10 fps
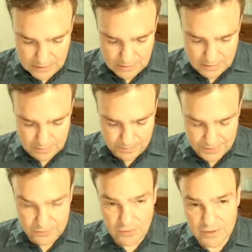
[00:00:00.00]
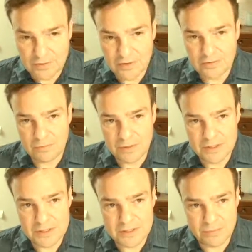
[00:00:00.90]
And so that's a
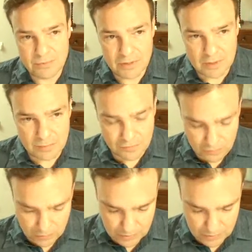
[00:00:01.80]
relationship that we had before.